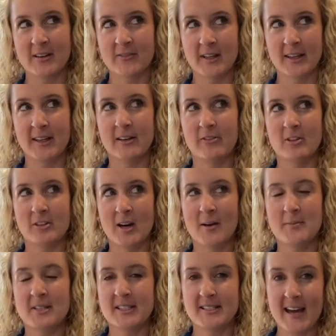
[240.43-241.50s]
I've done that a few
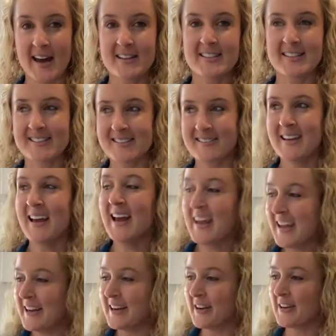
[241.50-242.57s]
times. You start to,
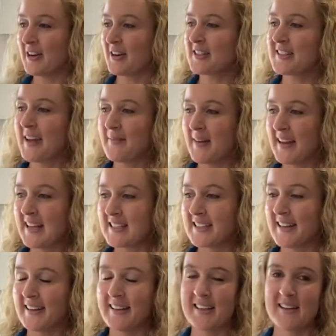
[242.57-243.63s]
you got to start making
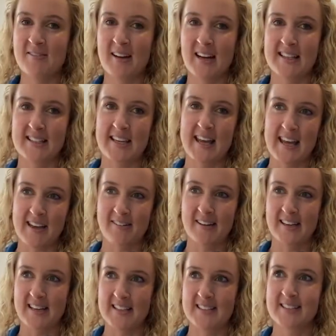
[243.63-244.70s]
something and you realise a key
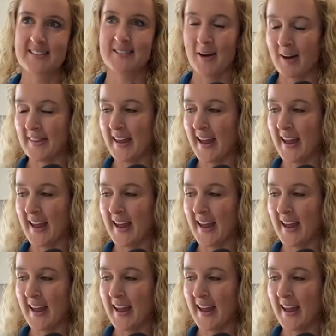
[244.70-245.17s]
ingredient's not in the